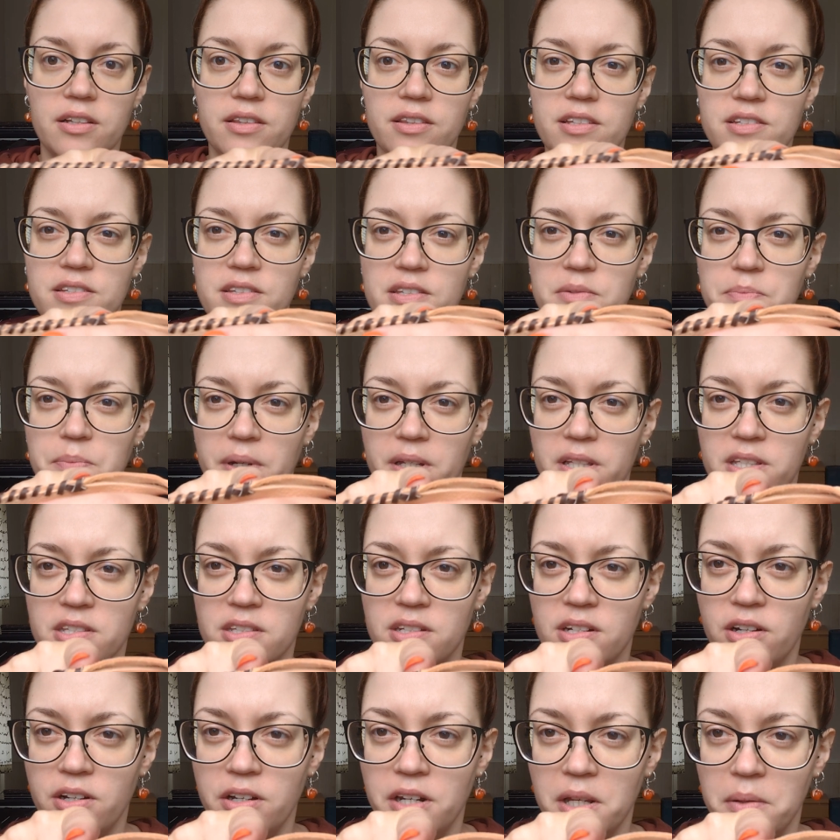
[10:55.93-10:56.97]
This is my
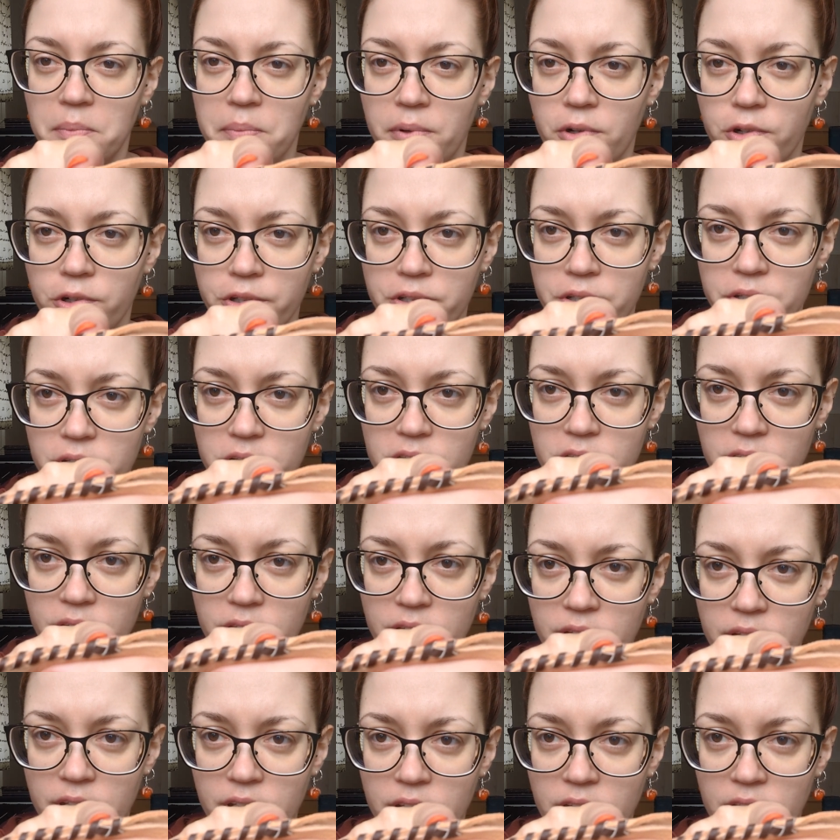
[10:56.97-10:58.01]
starting point
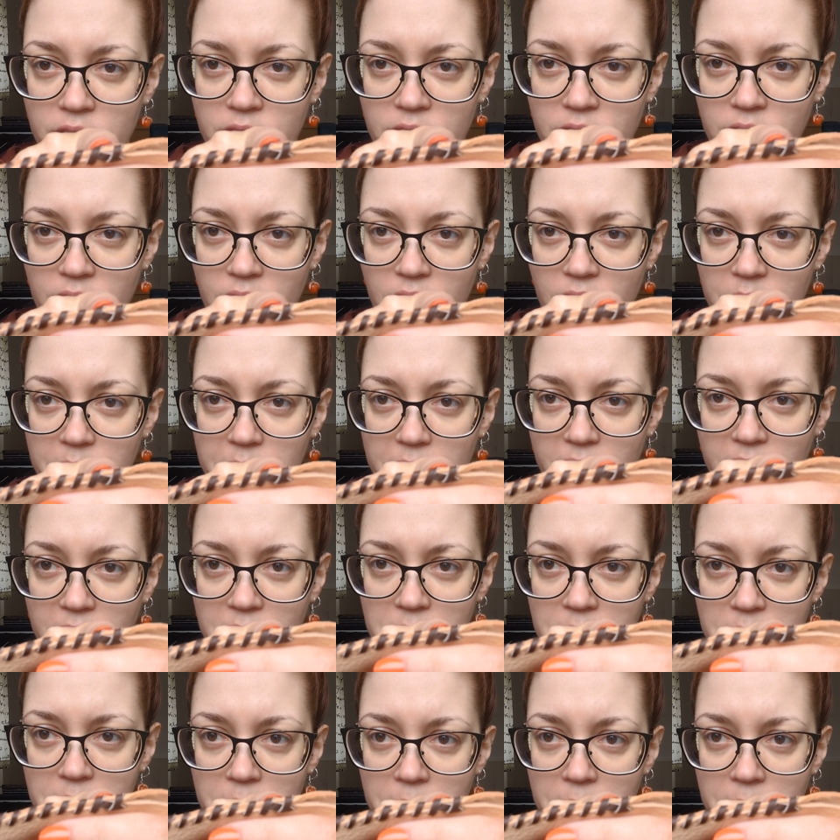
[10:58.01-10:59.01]
up here,